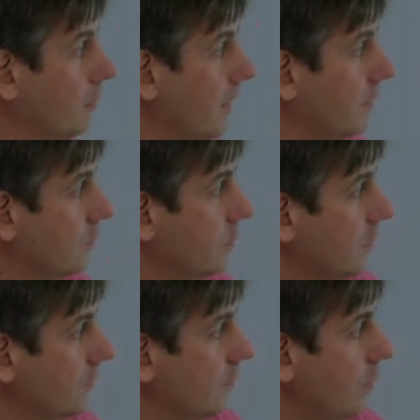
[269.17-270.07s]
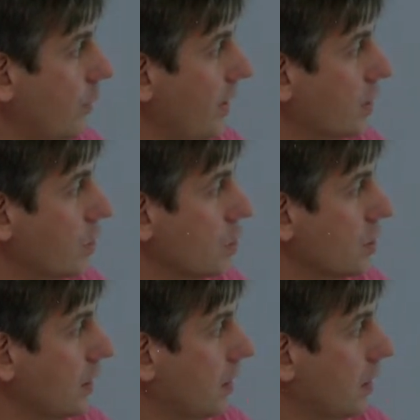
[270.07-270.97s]
And so you can see the
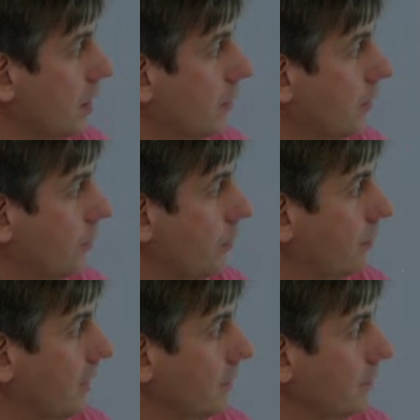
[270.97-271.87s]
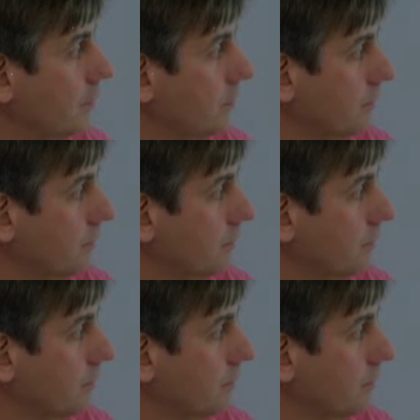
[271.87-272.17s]
range from minus